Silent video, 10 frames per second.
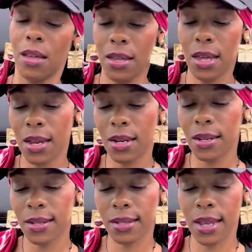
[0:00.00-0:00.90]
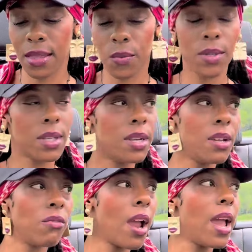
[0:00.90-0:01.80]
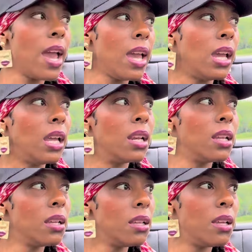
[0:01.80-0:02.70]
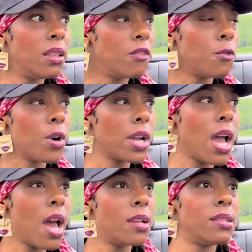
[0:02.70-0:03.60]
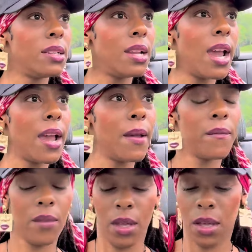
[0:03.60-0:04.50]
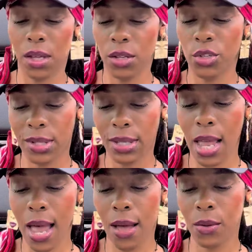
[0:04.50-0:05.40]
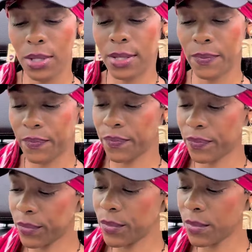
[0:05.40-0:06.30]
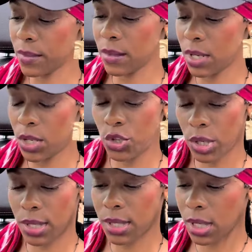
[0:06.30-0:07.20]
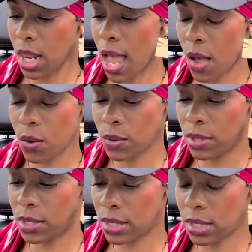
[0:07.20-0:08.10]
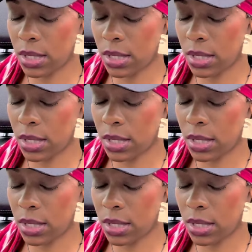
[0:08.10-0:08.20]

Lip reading: Yeah, it didn't say there was any rain in the forecast today. Just clouds. Just clouds.